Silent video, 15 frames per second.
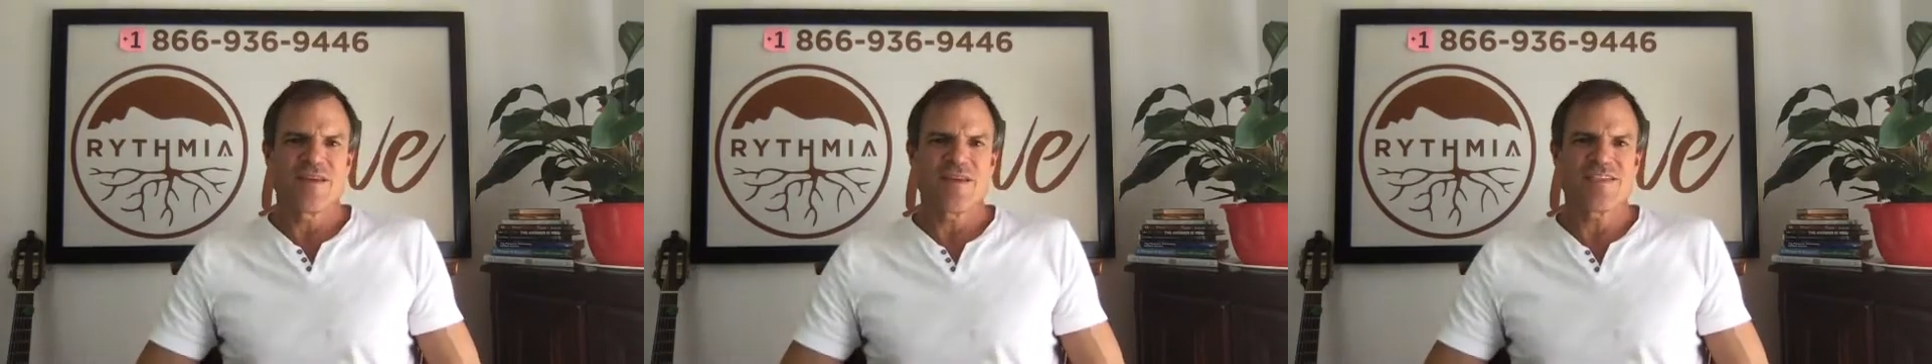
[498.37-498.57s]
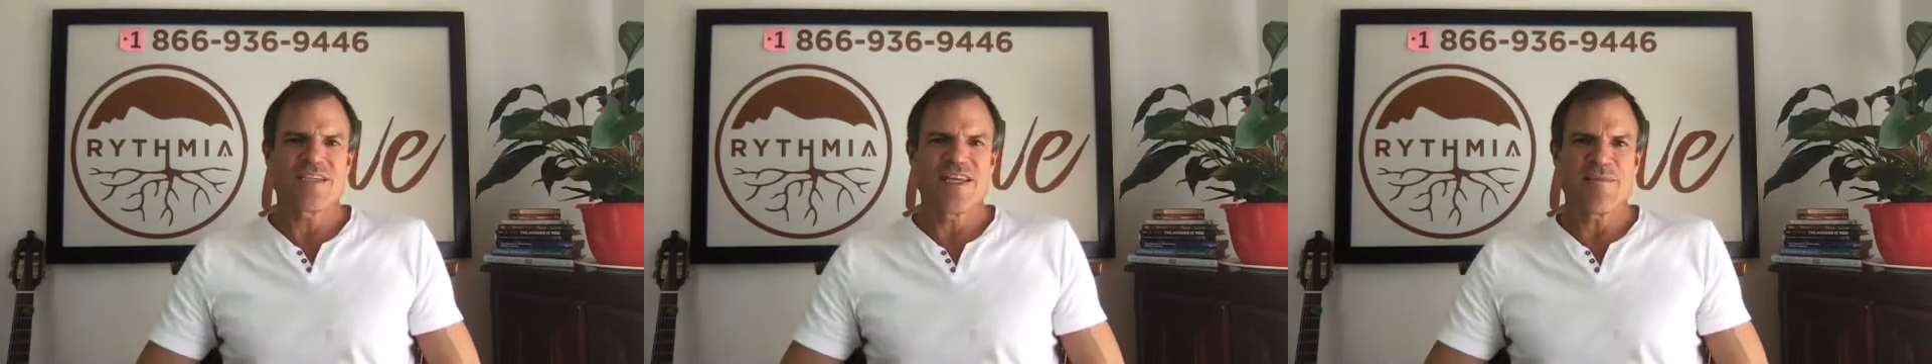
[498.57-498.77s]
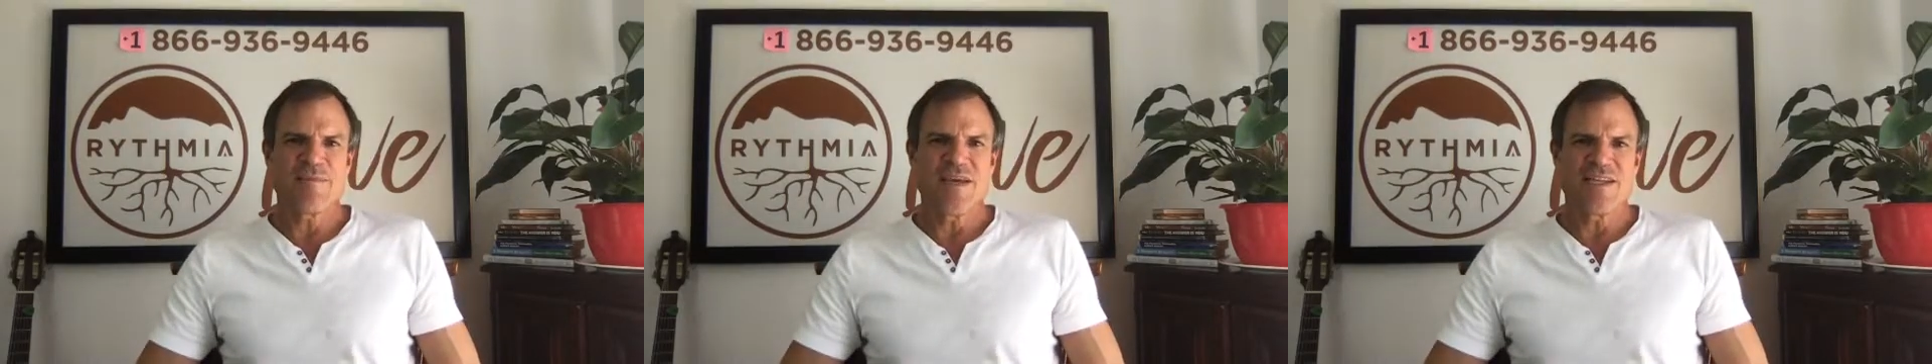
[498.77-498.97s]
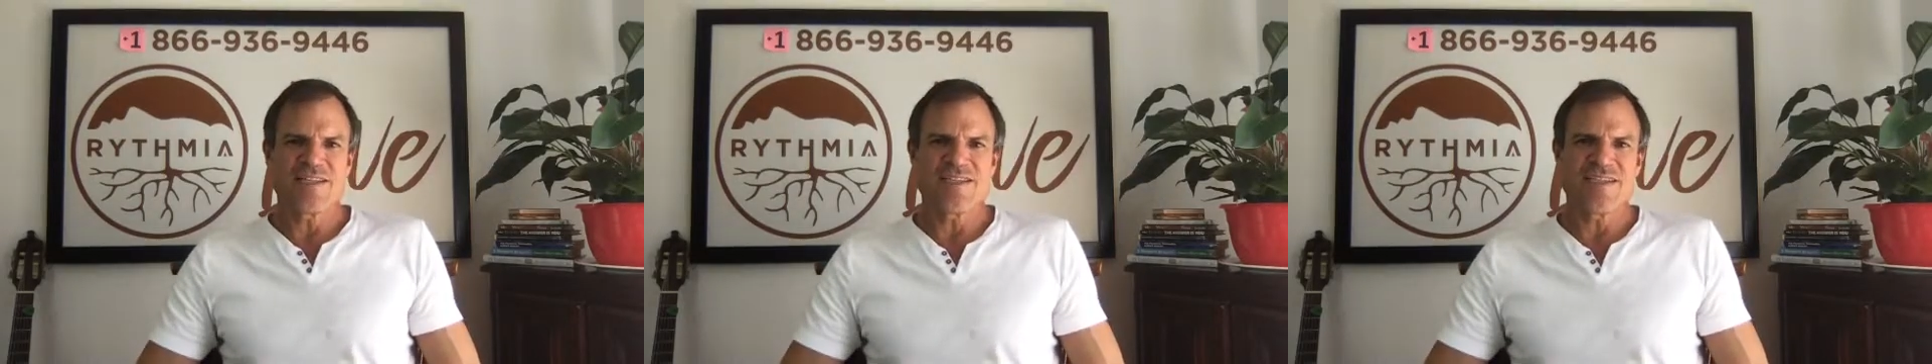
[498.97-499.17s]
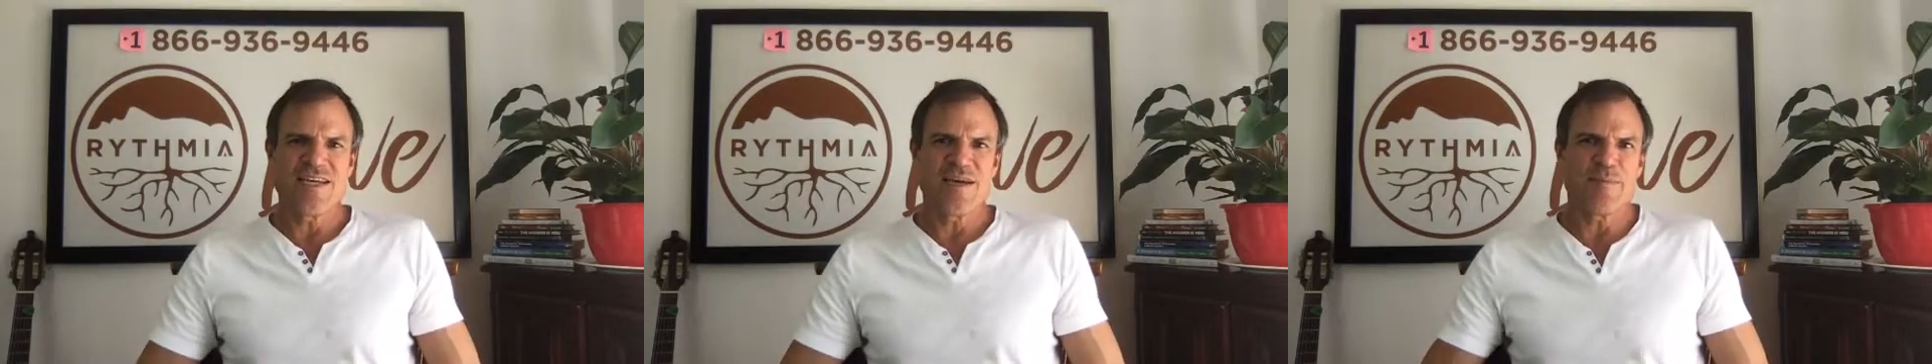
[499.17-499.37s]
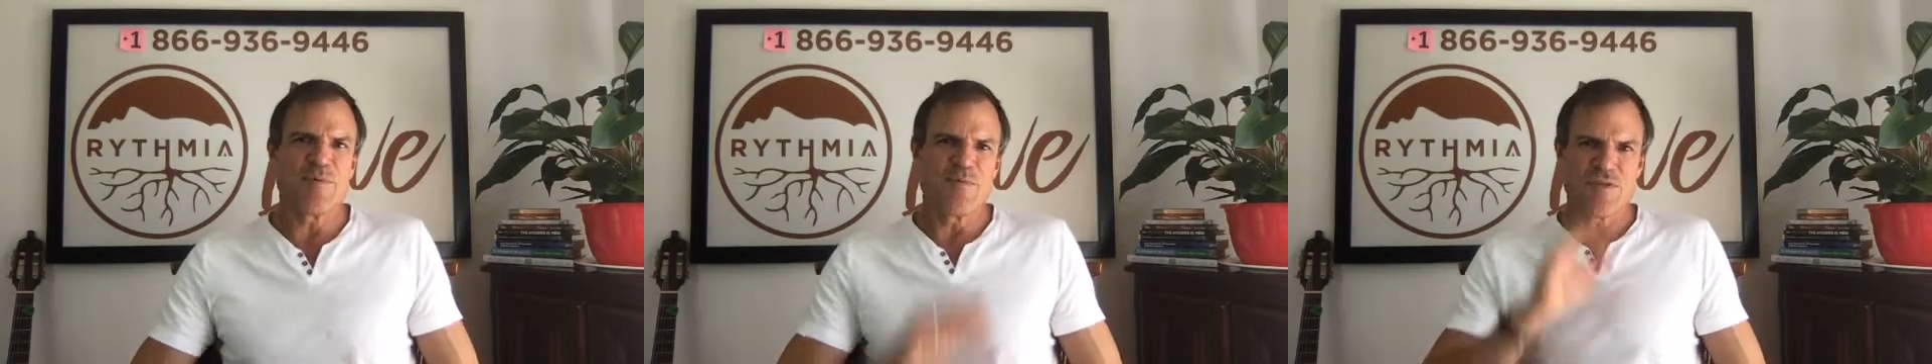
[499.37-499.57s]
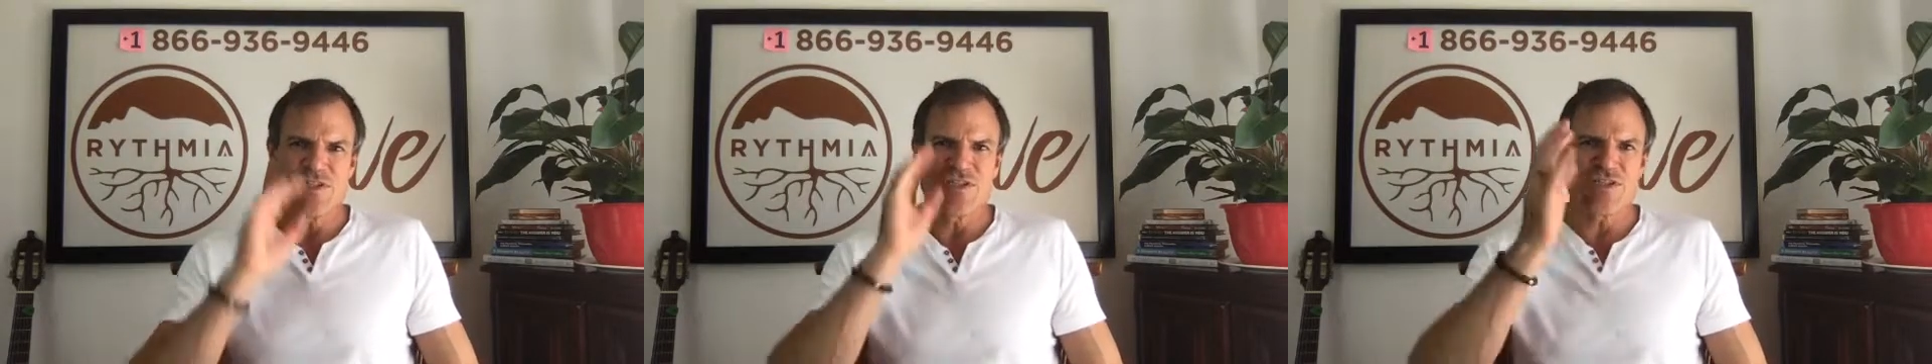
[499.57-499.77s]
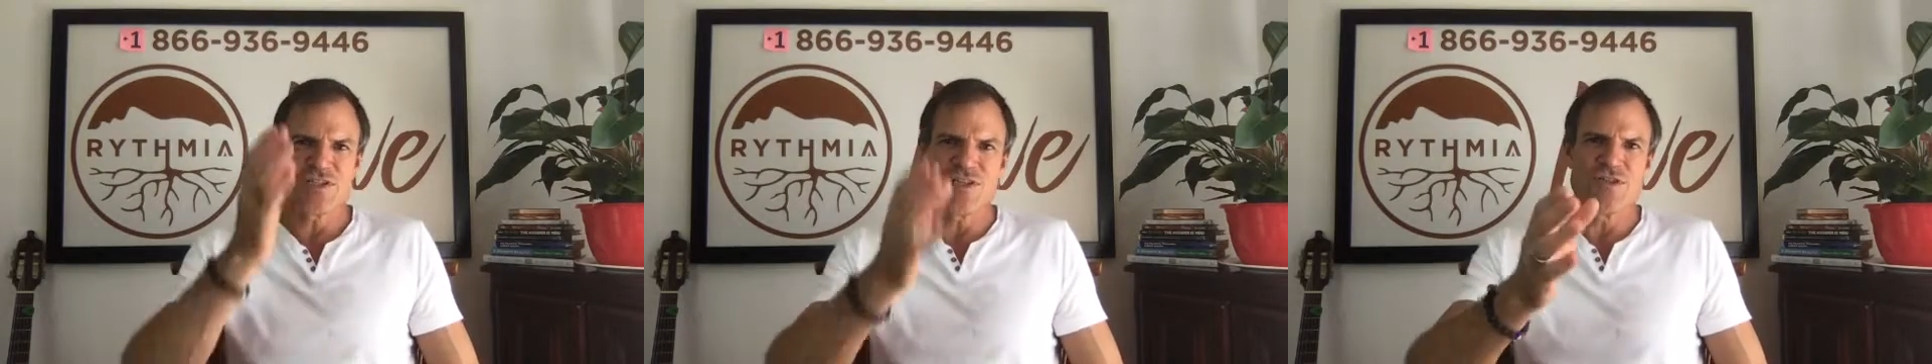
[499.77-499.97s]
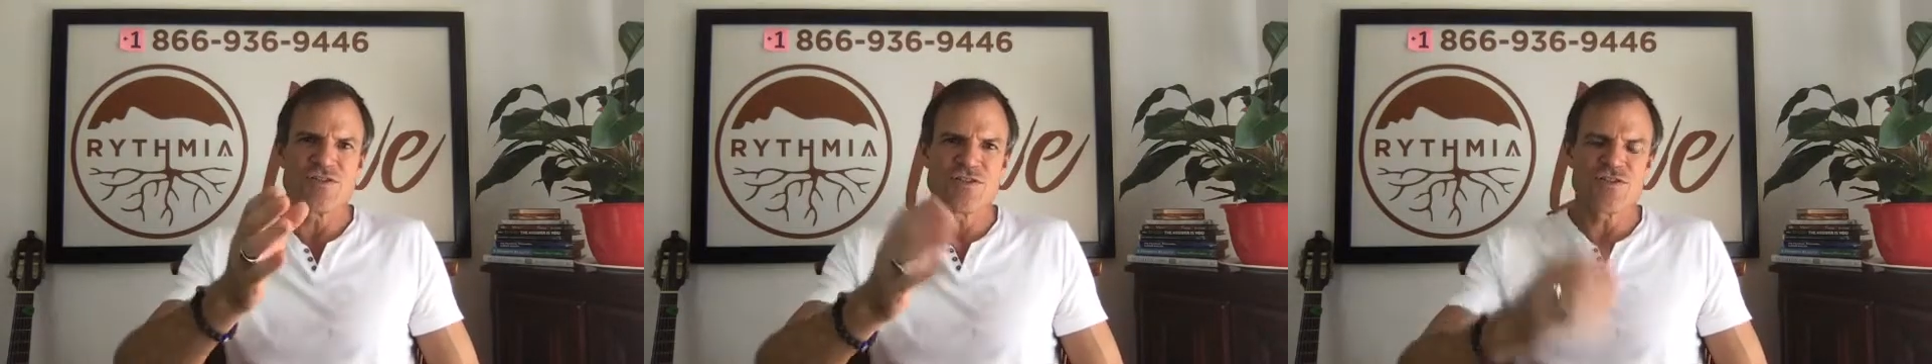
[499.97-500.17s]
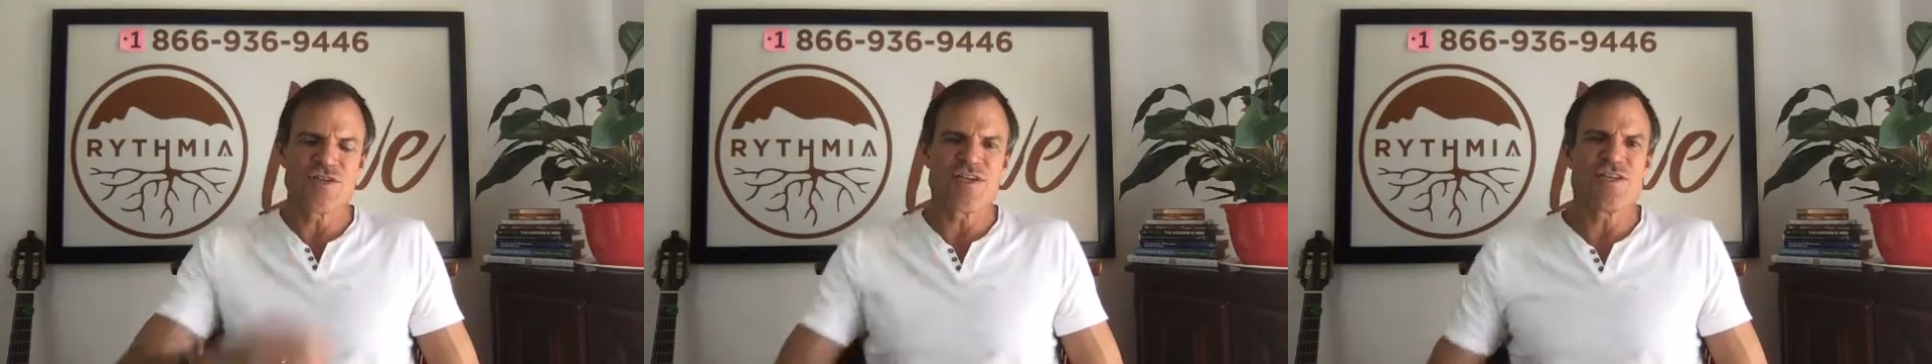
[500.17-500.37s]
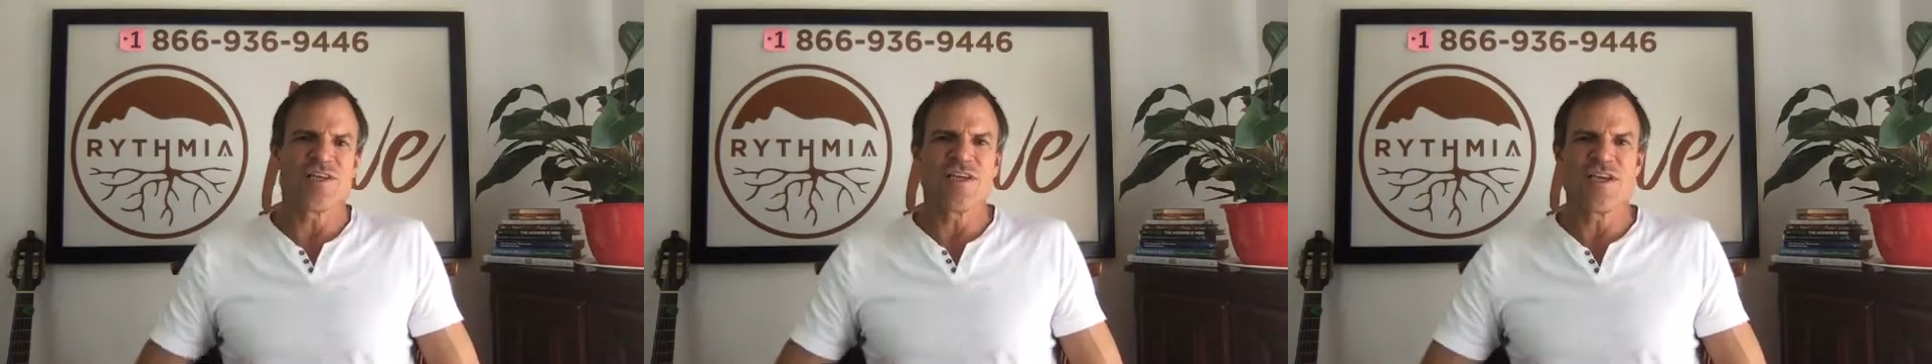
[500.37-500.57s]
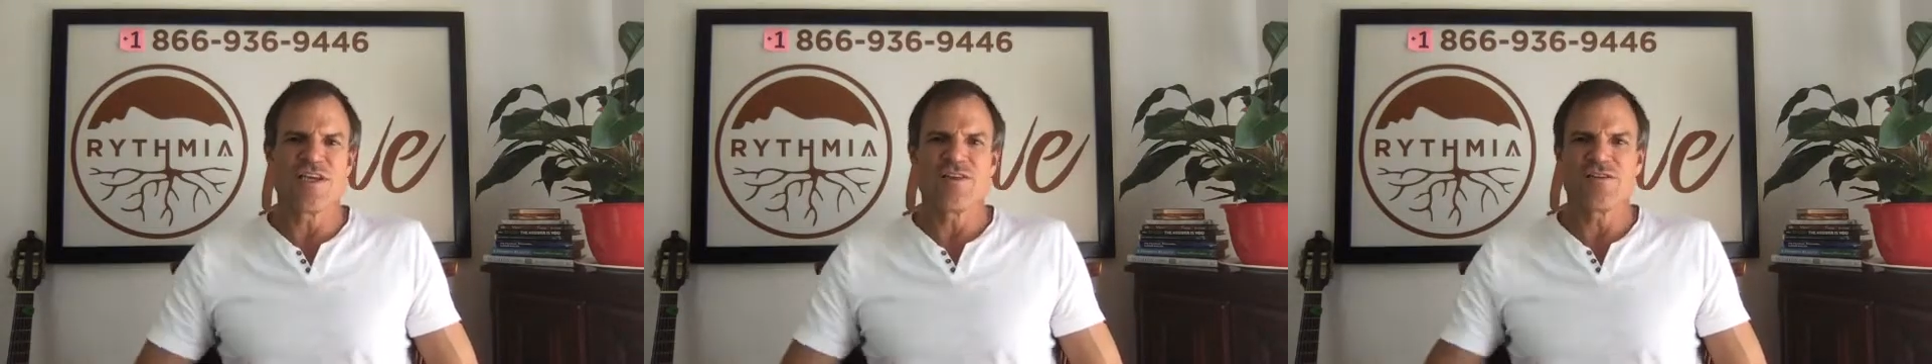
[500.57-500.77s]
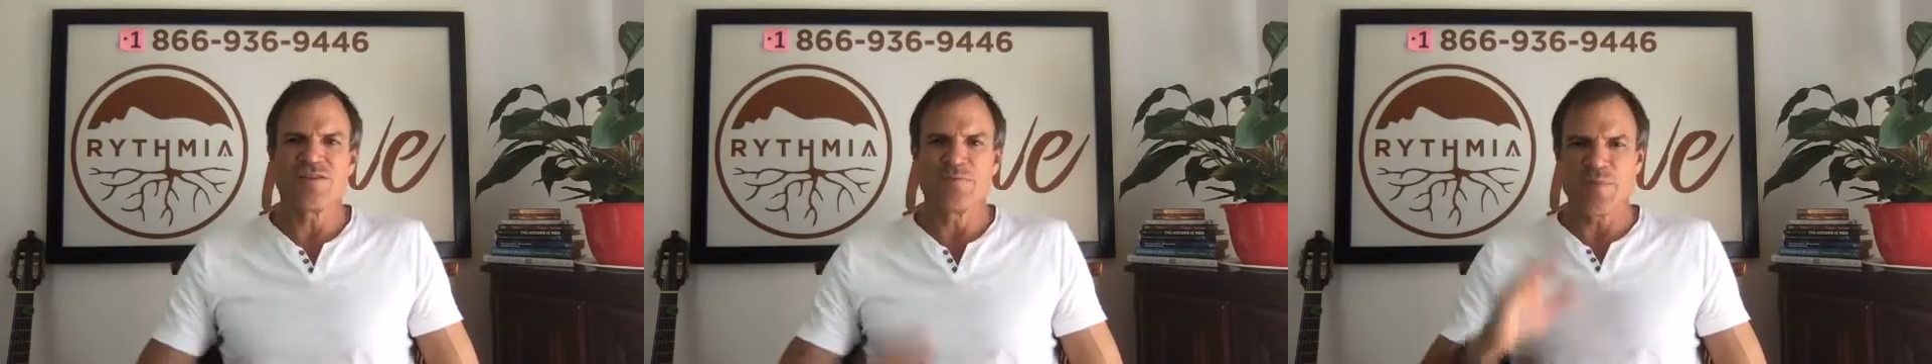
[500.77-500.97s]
skip that step, and we just go straight to the others,